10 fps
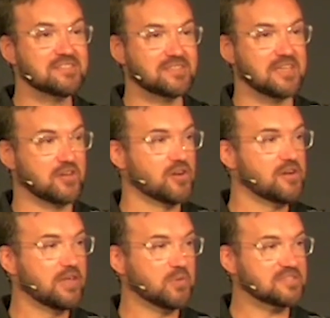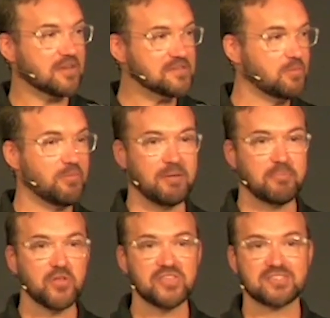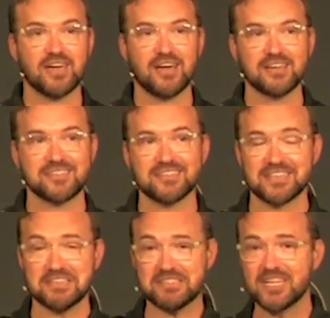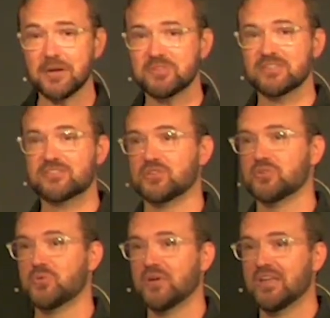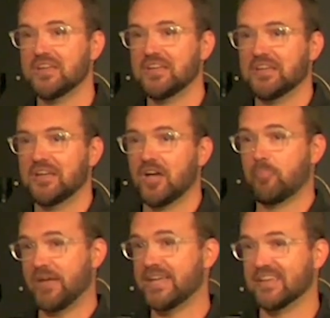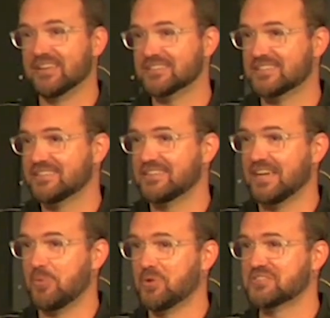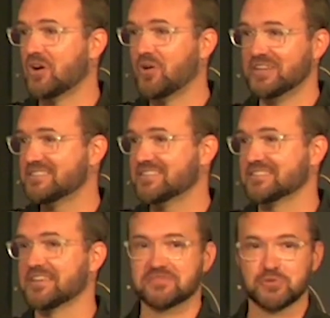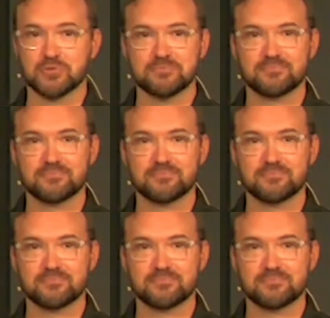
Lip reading: singer, and what's awesome about both these guys is they stepped into a band that was already successful.